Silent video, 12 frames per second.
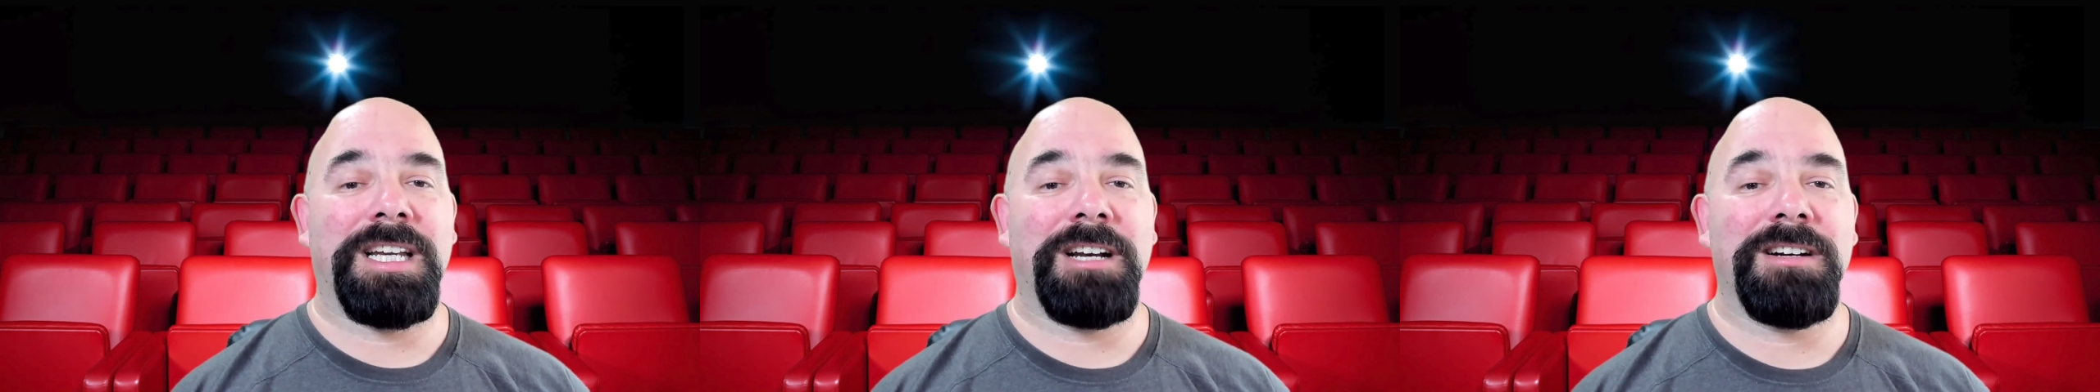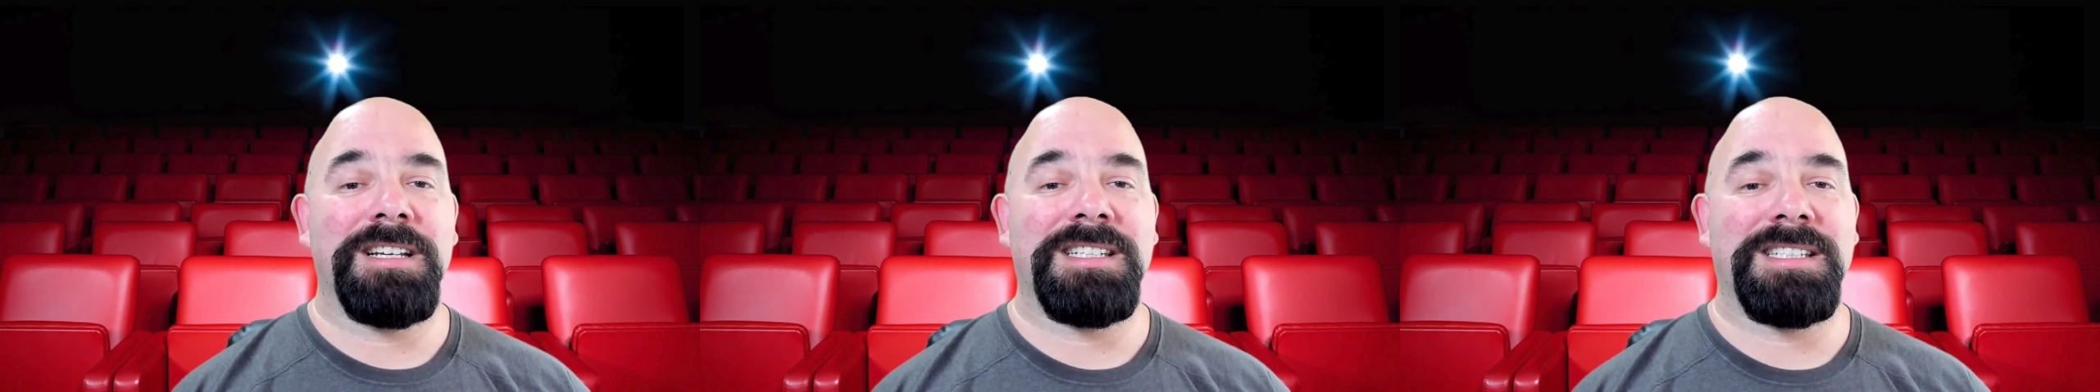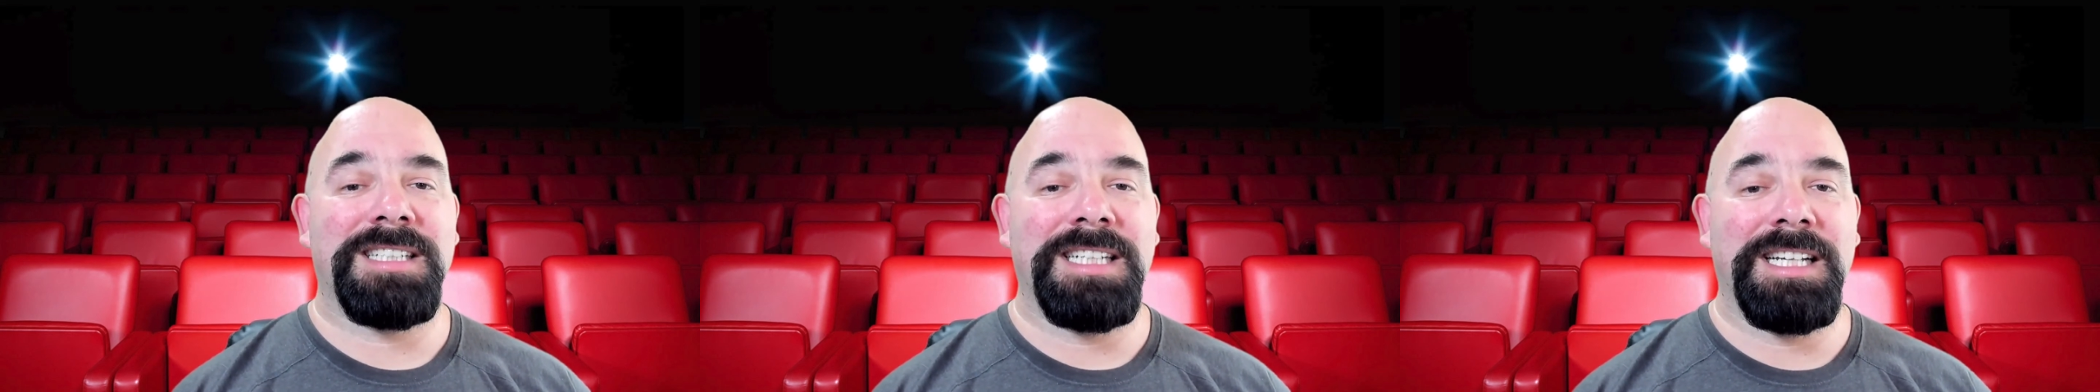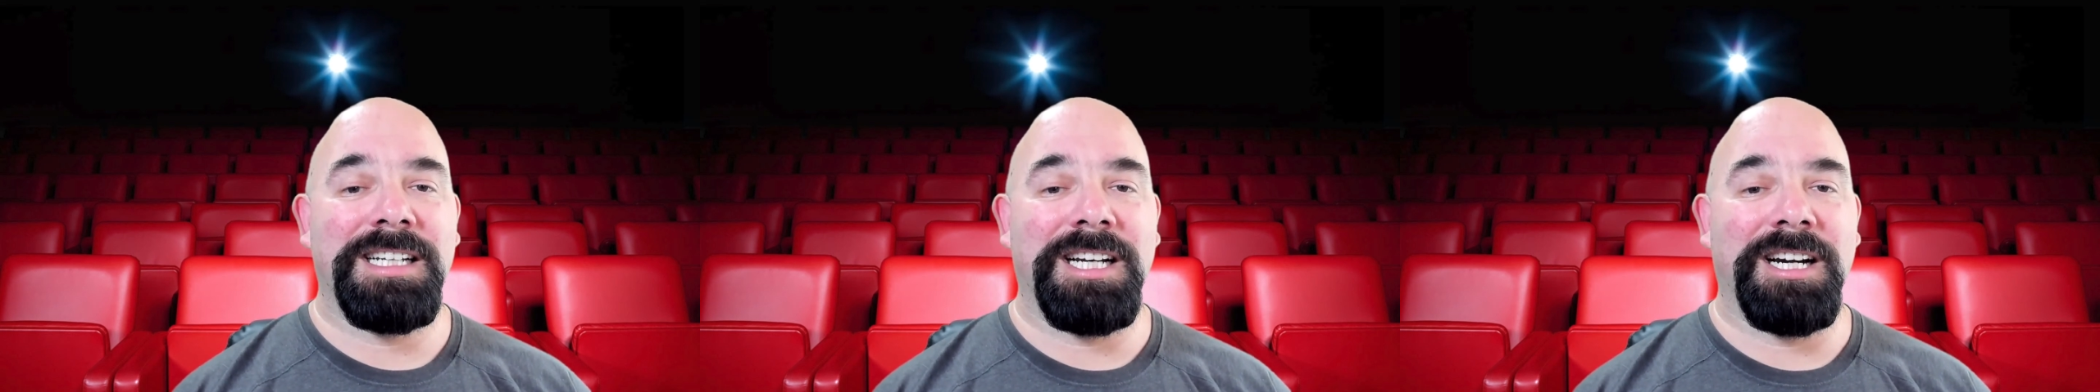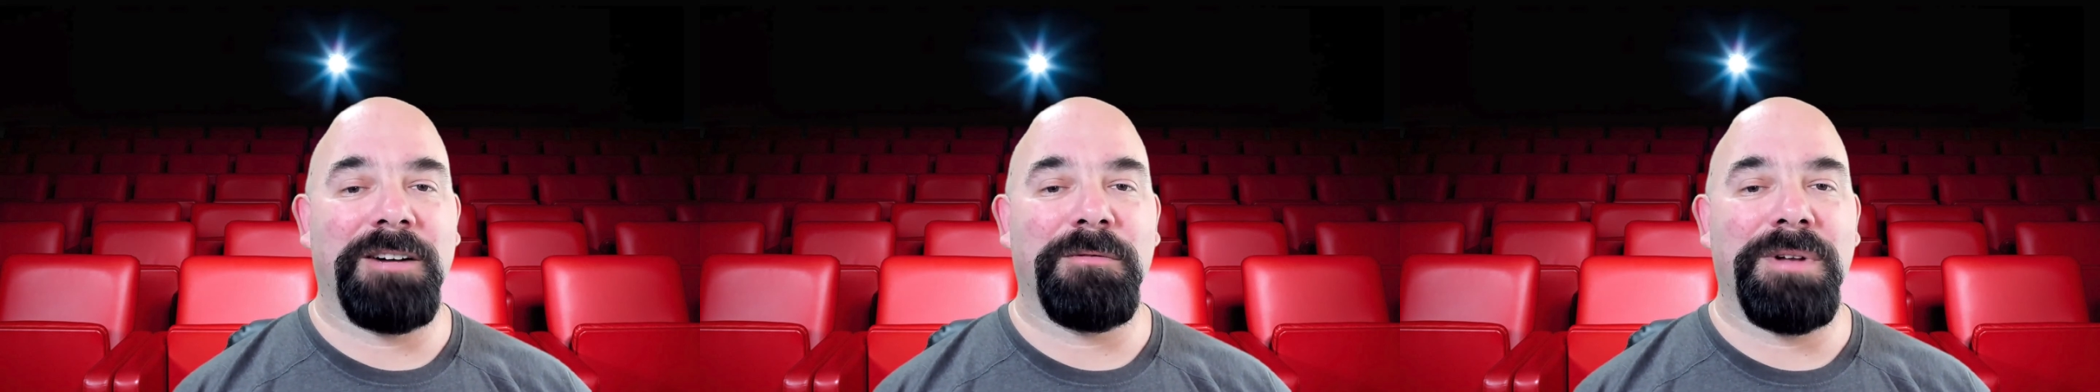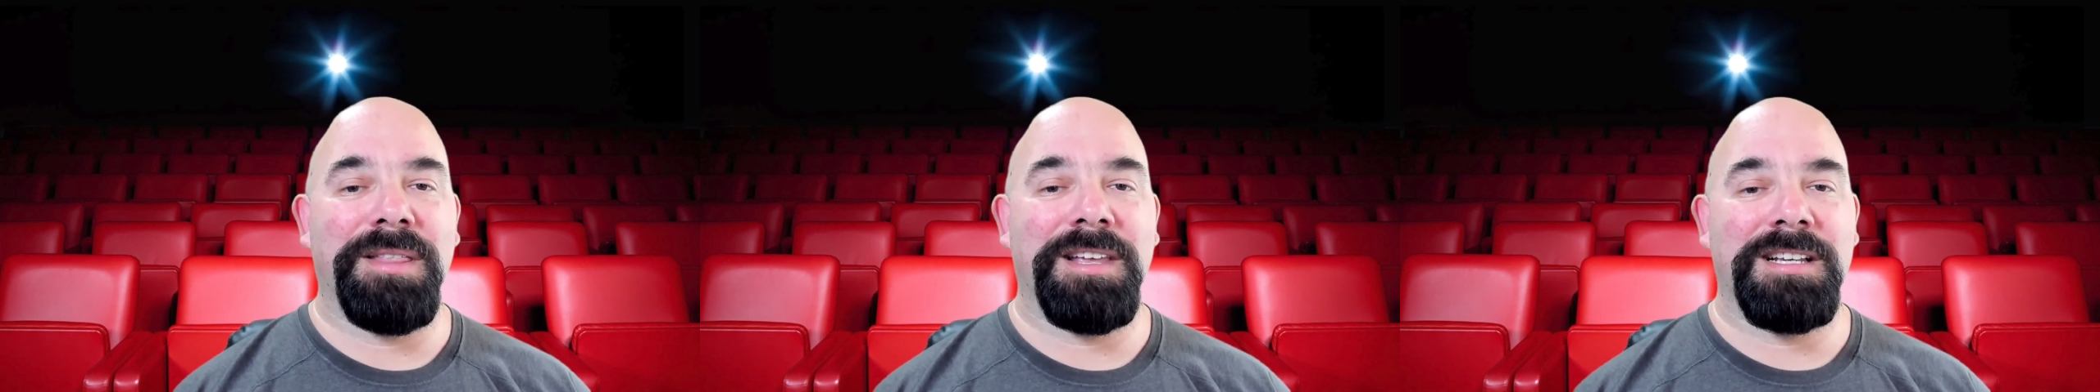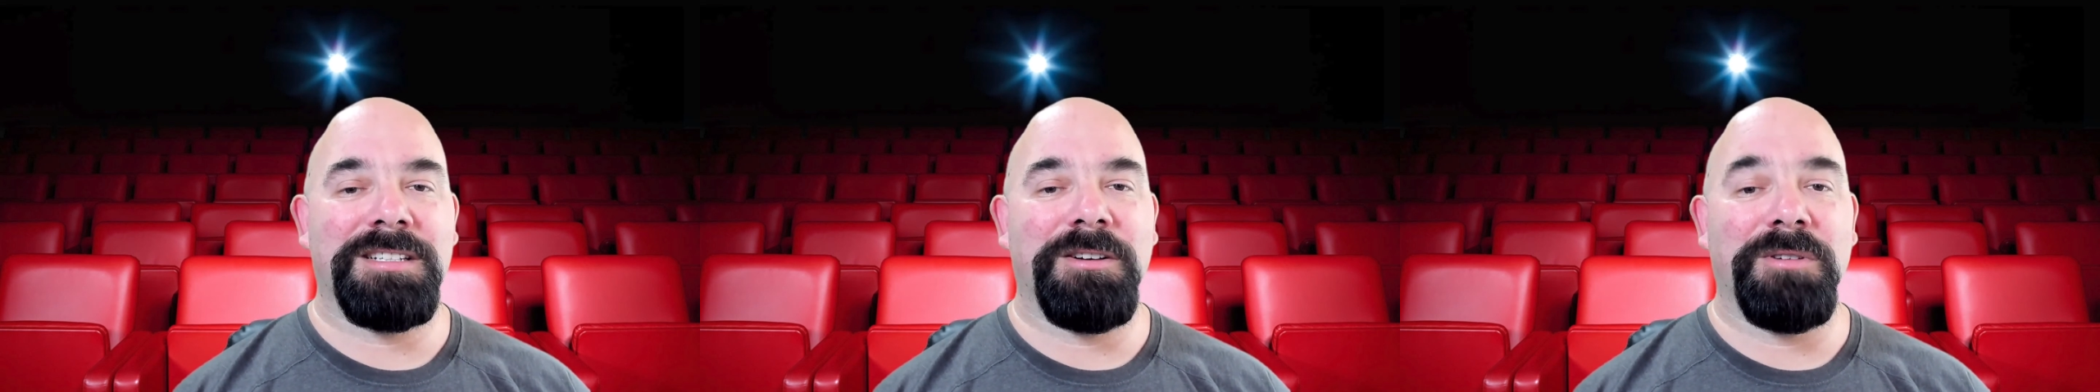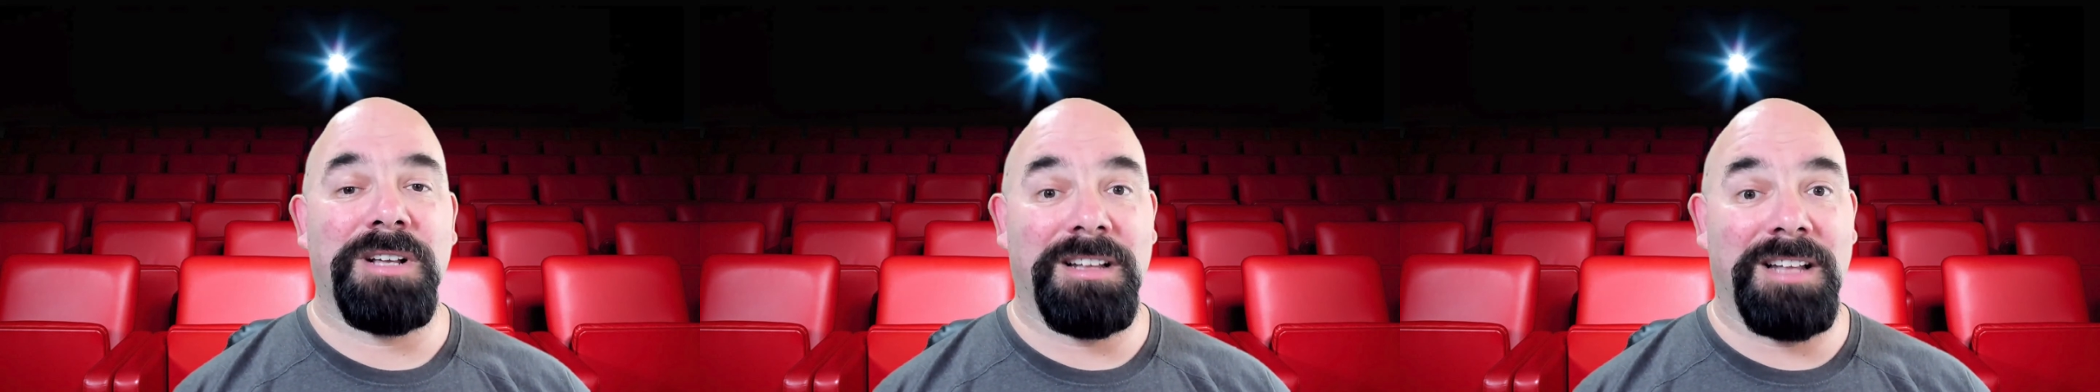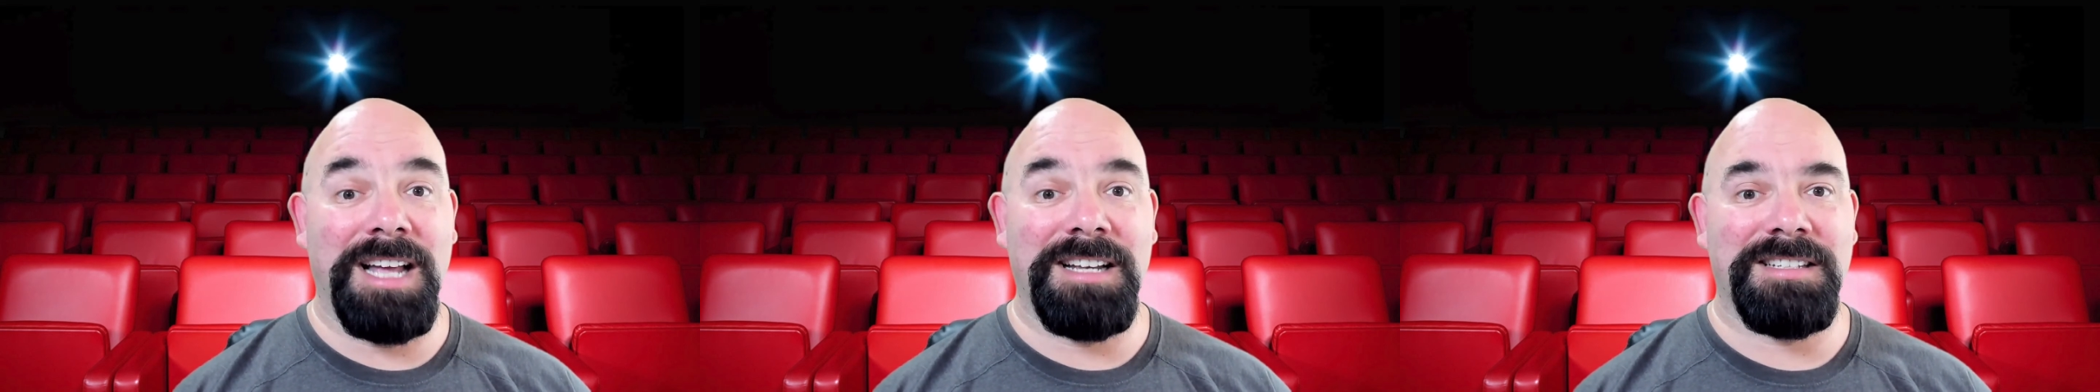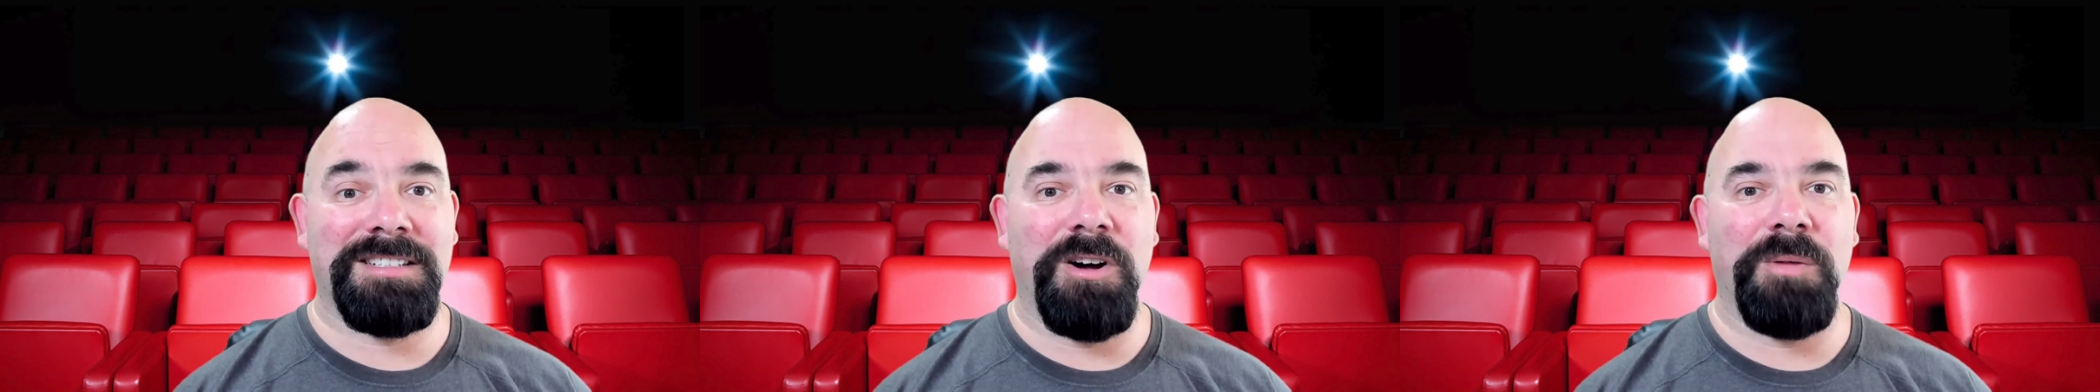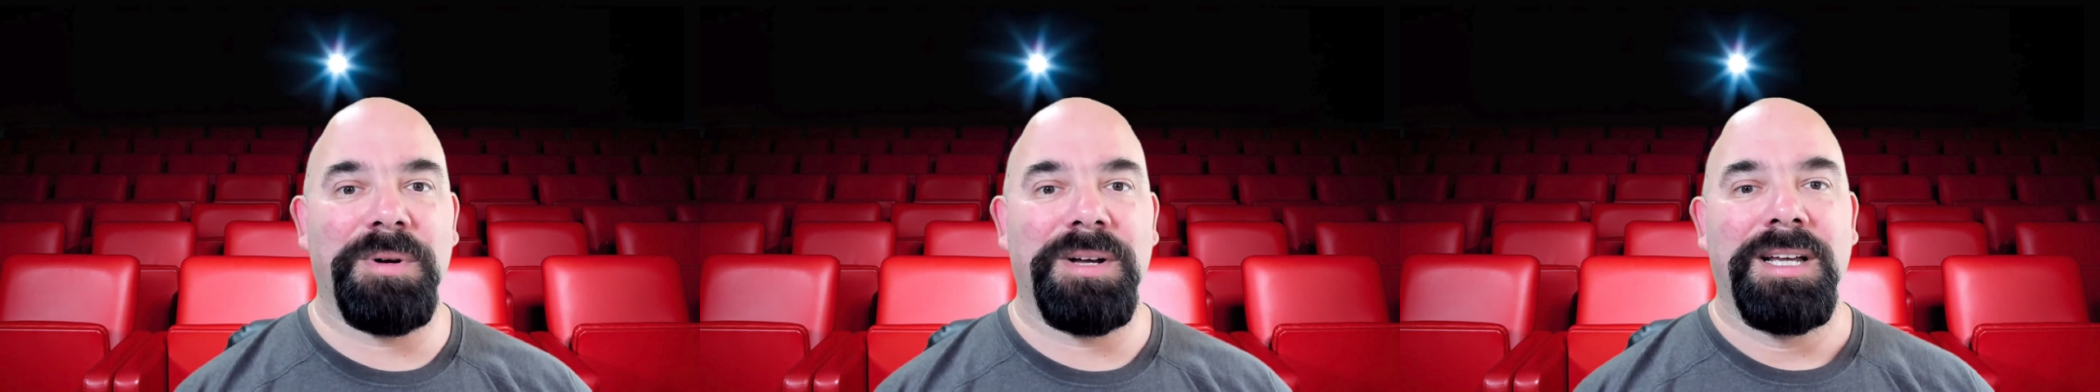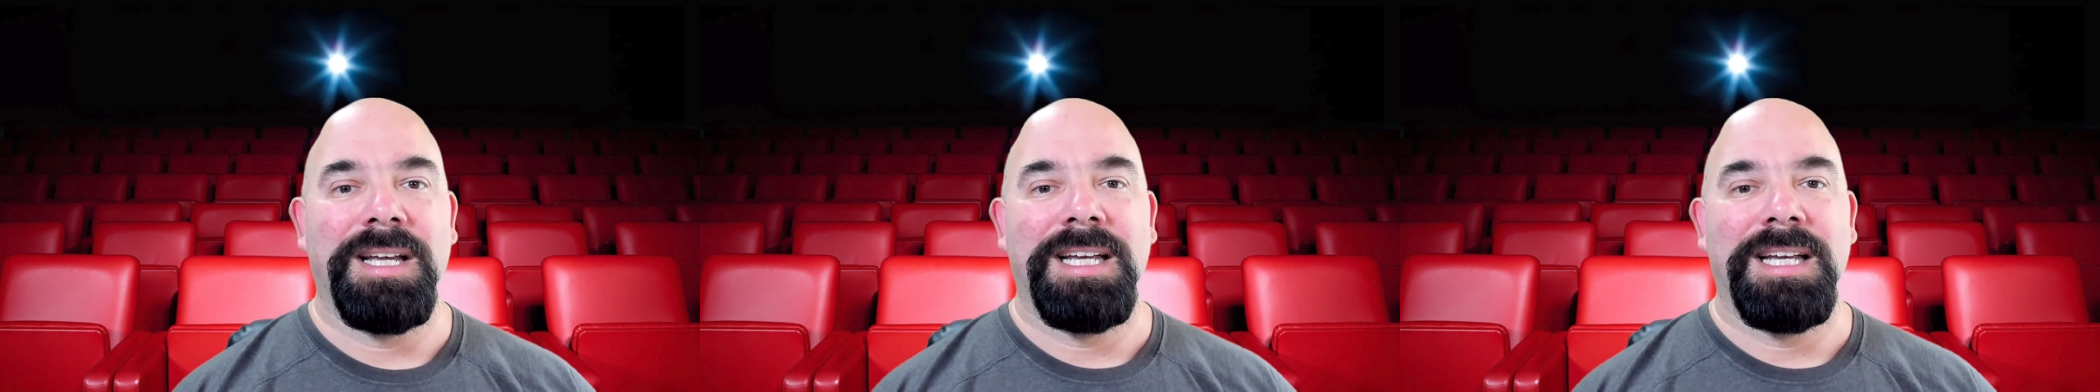Carrie is seeing here when things go kaleidoscope